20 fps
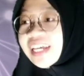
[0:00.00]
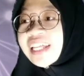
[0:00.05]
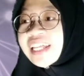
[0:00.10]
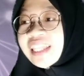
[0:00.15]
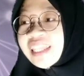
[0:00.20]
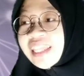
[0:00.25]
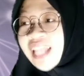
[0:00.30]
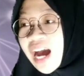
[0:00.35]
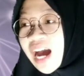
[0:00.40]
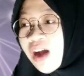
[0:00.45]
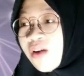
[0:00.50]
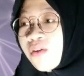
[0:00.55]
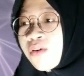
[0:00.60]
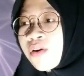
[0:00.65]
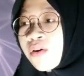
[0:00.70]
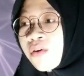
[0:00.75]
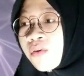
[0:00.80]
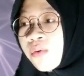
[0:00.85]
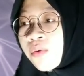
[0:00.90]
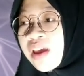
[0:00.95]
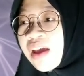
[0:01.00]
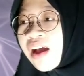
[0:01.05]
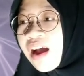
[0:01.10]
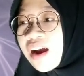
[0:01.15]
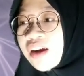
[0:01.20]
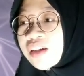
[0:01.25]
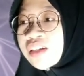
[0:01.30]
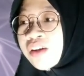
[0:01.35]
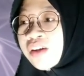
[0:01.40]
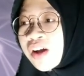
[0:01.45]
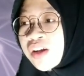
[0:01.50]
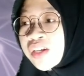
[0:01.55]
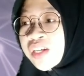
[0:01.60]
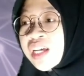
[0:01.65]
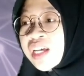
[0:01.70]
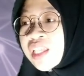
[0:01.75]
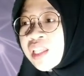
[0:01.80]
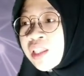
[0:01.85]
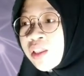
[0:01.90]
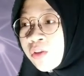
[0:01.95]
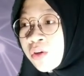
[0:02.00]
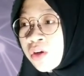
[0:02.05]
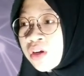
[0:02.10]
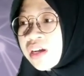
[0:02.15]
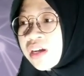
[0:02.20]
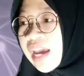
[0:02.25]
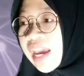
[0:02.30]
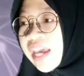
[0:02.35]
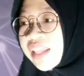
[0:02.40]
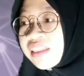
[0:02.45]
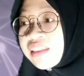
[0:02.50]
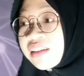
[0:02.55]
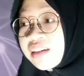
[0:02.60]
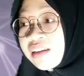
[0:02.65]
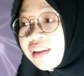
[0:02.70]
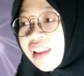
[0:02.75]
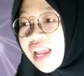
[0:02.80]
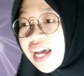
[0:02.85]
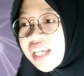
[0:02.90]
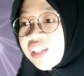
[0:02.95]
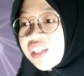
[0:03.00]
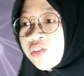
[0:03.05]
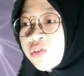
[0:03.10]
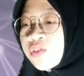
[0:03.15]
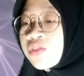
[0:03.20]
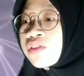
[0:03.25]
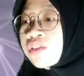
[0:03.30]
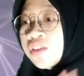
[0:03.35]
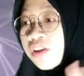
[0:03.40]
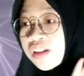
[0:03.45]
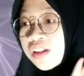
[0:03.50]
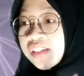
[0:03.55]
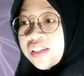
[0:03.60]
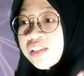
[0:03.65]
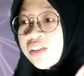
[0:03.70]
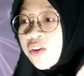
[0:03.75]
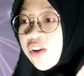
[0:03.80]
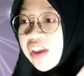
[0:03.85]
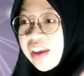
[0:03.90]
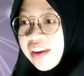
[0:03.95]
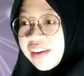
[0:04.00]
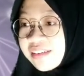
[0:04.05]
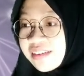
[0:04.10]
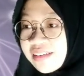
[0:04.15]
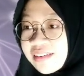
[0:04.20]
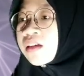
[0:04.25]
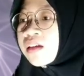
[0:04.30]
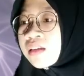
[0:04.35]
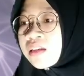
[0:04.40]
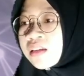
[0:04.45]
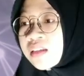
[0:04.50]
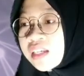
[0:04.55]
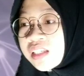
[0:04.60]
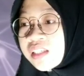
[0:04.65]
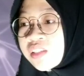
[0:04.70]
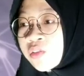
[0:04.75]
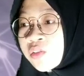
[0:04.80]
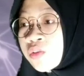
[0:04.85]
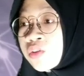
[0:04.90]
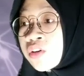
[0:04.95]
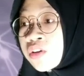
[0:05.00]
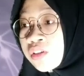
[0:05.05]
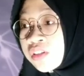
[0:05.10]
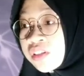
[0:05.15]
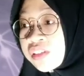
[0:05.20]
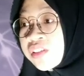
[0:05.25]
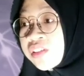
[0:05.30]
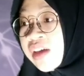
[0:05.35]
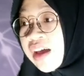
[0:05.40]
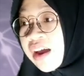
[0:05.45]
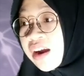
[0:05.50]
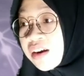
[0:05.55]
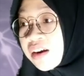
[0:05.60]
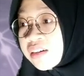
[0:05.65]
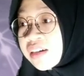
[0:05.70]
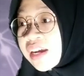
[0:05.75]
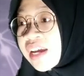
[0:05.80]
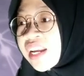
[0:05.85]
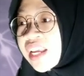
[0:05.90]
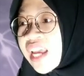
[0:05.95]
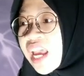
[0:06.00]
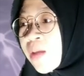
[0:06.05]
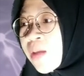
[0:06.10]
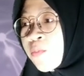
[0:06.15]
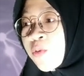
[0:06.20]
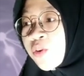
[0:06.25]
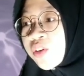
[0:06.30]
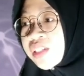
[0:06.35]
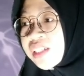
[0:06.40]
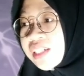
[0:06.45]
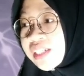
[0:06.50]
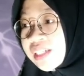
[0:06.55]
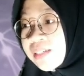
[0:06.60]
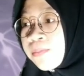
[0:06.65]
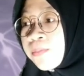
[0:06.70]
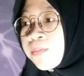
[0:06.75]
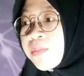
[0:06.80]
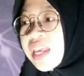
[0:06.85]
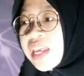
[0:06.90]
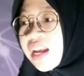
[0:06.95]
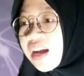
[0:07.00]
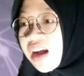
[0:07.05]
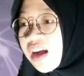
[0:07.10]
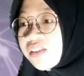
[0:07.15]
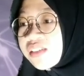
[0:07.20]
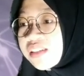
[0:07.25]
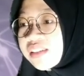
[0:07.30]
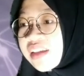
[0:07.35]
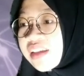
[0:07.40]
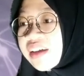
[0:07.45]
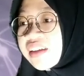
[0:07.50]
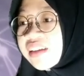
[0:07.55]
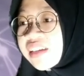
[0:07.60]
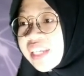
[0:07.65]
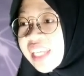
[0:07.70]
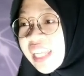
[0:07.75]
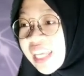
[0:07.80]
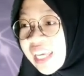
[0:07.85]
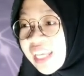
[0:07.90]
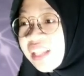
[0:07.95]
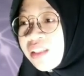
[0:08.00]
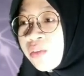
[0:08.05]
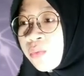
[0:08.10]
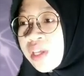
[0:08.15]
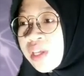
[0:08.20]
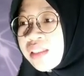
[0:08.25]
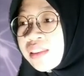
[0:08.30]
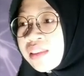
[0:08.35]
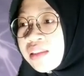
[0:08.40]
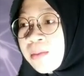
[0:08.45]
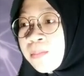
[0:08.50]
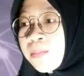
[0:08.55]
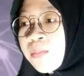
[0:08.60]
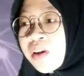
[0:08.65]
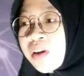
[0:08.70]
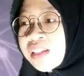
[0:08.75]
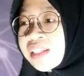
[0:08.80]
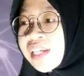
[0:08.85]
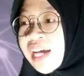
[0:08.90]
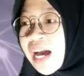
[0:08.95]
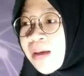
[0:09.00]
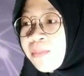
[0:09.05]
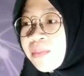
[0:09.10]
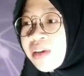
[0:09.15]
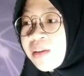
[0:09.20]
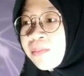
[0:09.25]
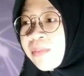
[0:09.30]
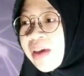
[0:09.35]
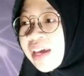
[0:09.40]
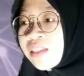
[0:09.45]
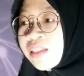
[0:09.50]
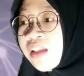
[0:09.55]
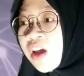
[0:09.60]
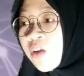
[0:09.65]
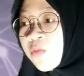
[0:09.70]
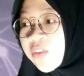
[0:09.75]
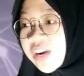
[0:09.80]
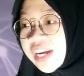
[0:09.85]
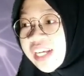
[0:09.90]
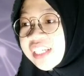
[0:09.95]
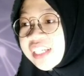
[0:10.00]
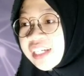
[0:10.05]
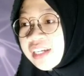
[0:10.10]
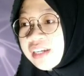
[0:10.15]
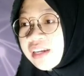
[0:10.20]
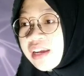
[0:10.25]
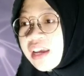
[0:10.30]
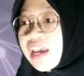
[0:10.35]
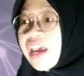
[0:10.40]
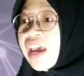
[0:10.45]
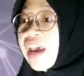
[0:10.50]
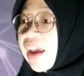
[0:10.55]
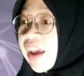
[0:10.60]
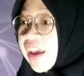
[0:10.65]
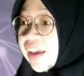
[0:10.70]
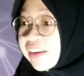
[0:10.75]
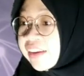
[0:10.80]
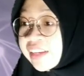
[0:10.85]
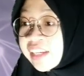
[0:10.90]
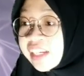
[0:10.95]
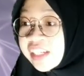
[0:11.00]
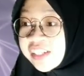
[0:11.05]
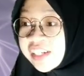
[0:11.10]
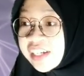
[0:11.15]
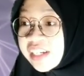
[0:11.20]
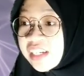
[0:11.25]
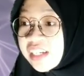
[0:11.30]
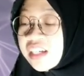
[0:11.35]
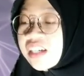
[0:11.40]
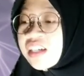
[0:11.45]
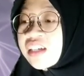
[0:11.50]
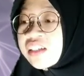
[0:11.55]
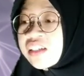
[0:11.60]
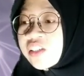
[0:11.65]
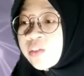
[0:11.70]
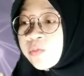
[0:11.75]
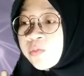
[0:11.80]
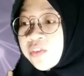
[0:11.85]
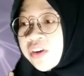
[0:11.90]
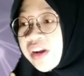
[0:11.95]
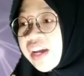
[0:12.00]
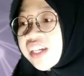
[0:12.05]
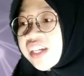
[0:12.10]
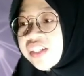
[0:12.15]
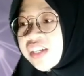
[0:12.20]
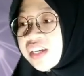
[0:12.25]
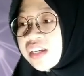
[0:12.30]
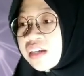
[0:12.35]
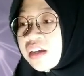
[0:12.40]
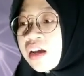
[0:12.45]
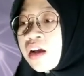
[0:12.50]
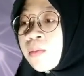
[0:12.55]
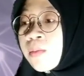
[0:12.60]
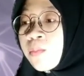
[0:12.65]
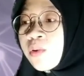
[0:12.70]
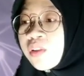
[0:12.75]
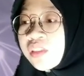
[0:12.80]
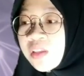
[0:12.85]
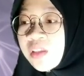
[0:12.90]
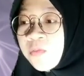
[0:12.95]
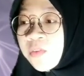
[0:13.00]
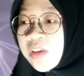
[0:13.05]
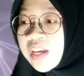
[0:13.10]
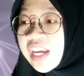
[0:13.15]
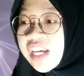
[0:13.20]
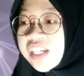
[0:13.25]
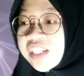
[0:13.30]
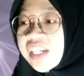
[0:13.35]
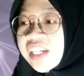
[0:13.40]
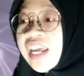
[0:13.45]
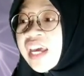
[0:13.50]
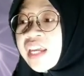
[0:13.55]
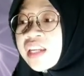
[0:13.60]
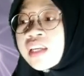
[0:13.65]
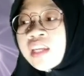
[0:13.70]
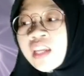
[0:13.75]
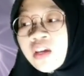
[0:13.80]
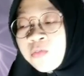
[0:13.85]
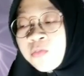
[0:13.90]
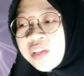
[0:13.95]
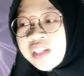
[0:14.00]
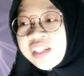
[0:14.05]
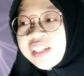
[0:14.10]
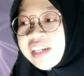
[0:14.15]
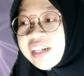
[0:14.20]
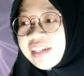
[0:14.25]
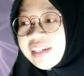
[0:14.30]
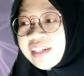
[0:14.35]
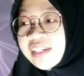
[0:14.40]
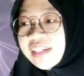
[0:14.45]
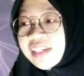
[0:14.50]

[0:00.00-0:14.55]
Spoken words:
now we are gonna look at the last two rules together. These two rules are really important because they deal with the most common math operation: addition, subtraction, multiplication, and division.